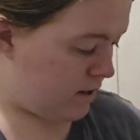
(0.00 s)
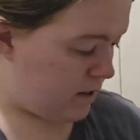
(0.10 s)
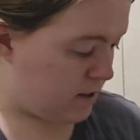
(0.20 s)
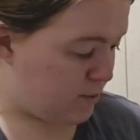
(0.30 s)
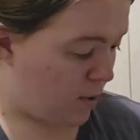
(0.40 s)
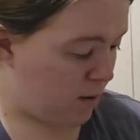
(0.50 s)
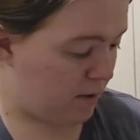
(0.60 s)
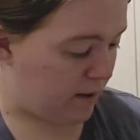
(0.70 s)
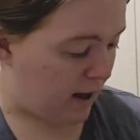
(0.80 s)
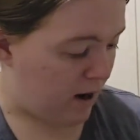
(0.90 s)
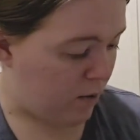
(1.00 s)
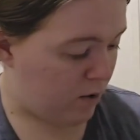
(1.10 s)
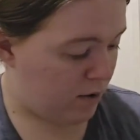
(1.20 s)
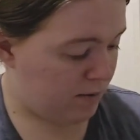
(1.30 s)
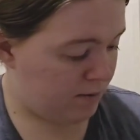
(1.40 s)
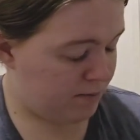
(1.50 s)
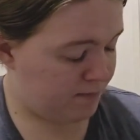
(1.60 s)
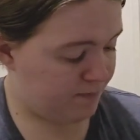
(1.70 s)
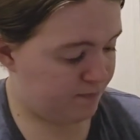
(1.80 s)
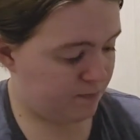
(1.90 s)
is probably that one.
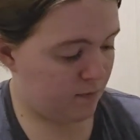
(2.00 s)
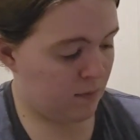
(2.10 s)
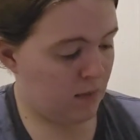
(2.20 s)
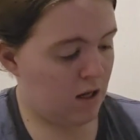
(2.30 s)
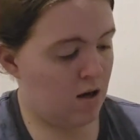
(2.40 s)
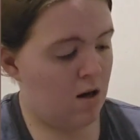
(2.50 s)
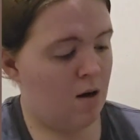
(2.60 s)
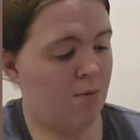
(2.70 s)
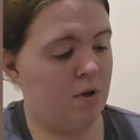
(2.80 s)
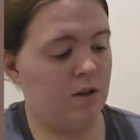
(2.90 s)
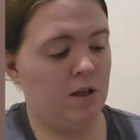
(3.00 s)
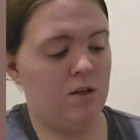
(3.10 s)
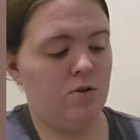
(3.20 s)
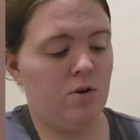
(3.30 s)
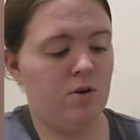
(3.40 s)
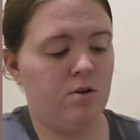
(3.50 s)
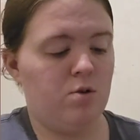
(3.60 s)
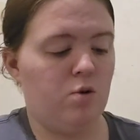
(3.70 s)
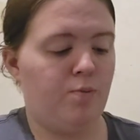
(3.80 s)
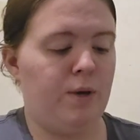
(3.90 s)
But these are the
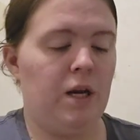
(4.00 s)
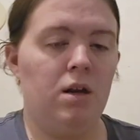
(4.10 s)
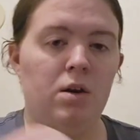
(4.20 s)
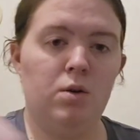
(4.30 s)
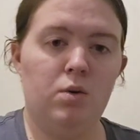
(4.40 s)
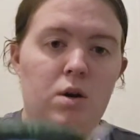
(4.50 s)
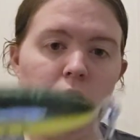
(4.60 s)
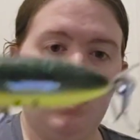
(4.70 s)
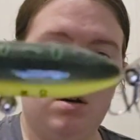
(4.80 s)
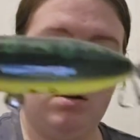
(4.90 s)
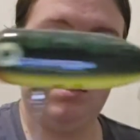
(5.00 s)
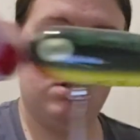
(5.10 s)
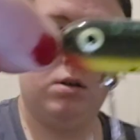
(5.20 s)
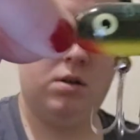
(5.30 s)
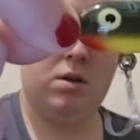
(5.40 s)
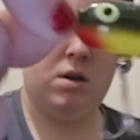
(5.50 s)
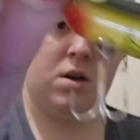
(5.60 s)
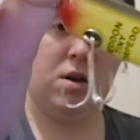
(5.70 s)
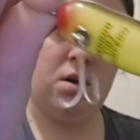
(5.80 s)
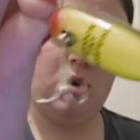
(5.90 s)
torpedo
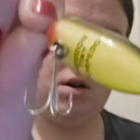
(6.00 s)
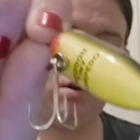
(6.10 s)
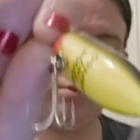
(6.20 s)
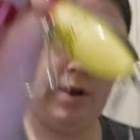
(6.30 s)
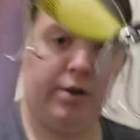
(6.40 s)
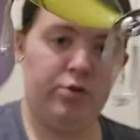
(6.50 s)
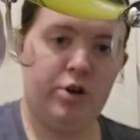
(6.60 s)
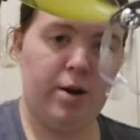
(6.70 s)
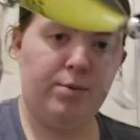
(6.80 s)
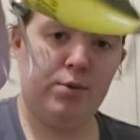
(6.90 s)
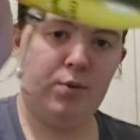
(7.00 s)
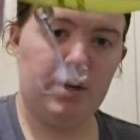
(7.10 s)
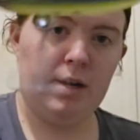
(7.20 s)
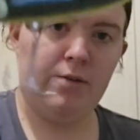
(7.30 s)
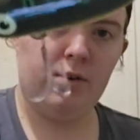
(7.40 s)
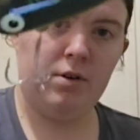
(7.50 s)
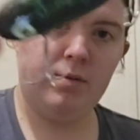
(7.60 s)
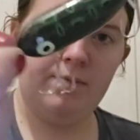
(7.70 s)
rattle traps or whatever.